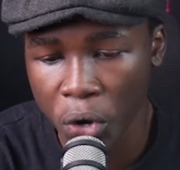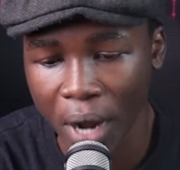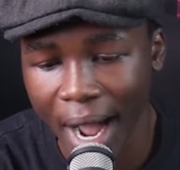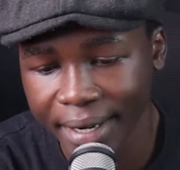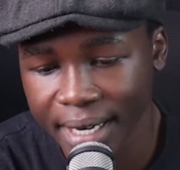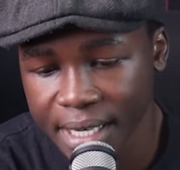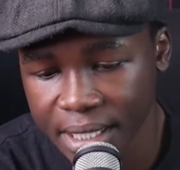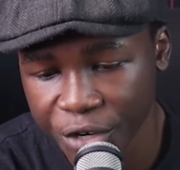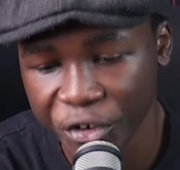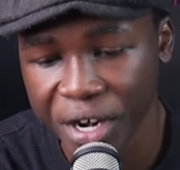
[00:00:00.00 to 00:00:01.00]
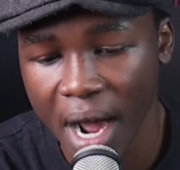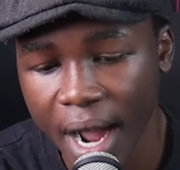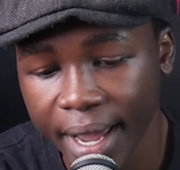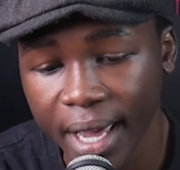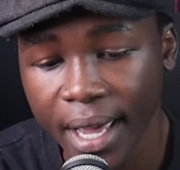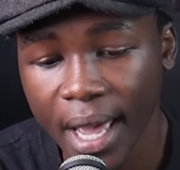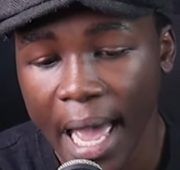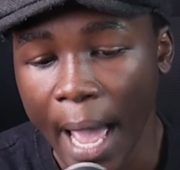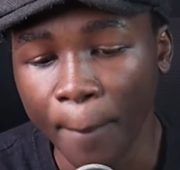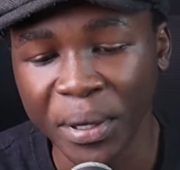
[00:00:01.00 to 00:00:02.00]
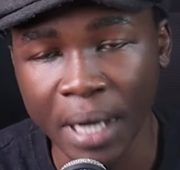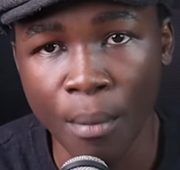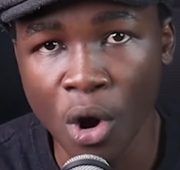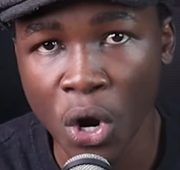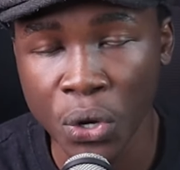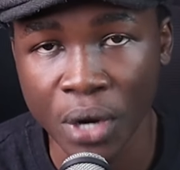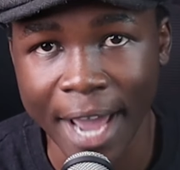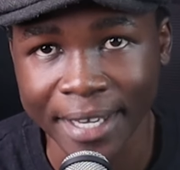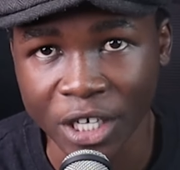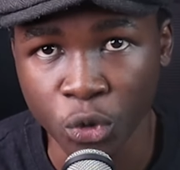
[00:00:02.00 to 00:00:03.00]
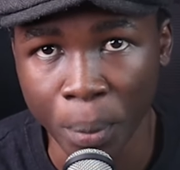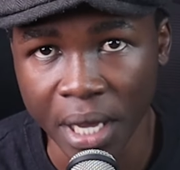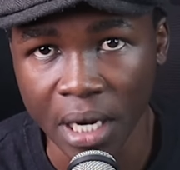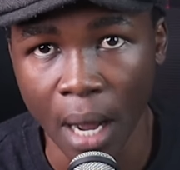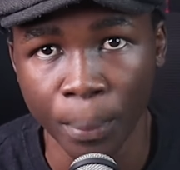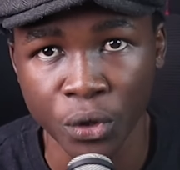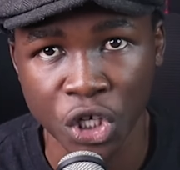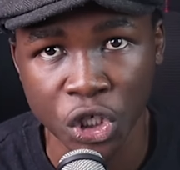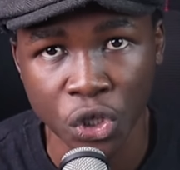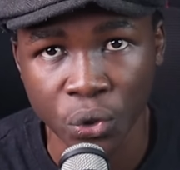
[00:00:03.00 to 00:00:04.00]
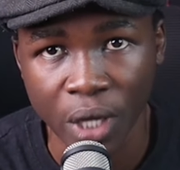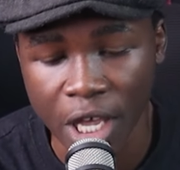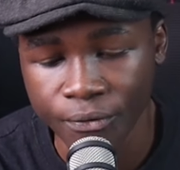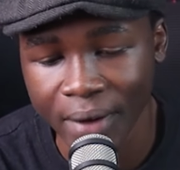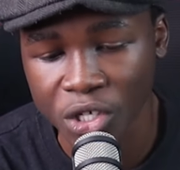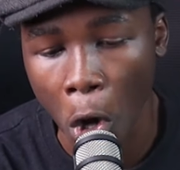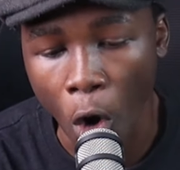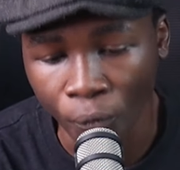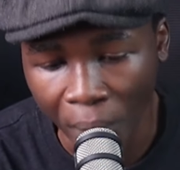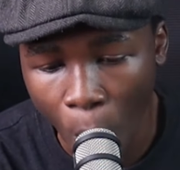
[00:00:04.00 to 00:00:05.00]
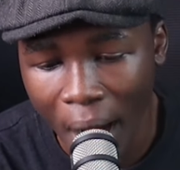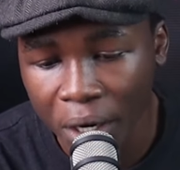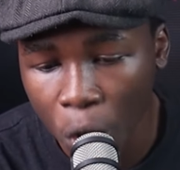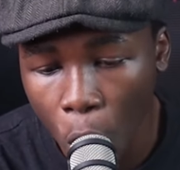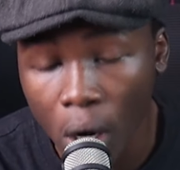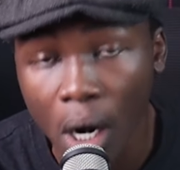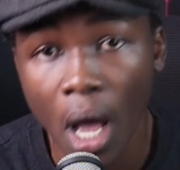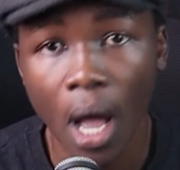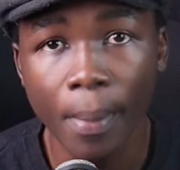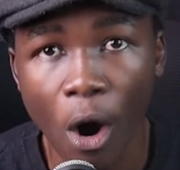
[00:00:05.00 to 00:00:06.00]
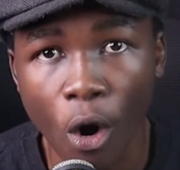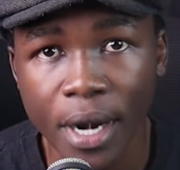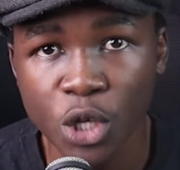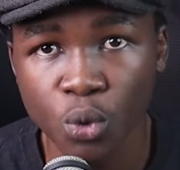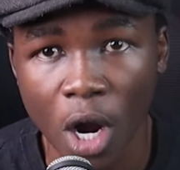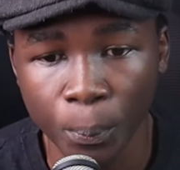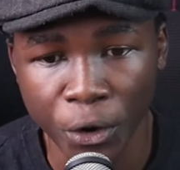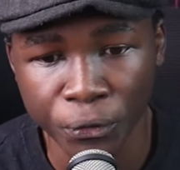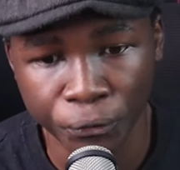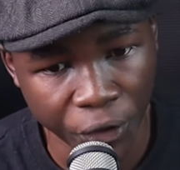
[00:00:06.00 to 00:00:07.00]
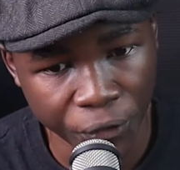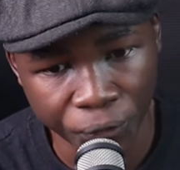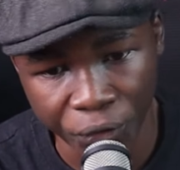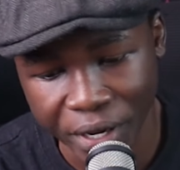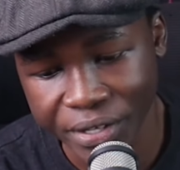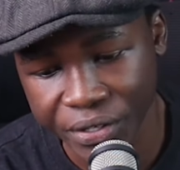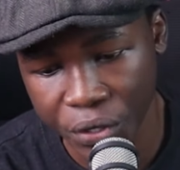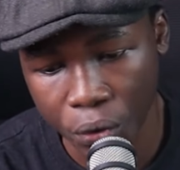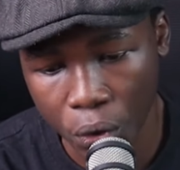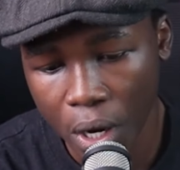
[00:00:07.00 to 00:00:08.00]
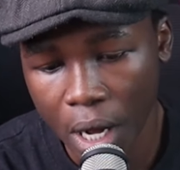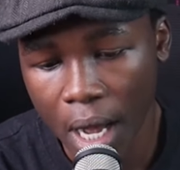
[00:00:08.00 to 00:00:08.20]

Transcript: United, Stephen Ange. Peterborough United to be in a position to give us over one goal. The odd is 1.330.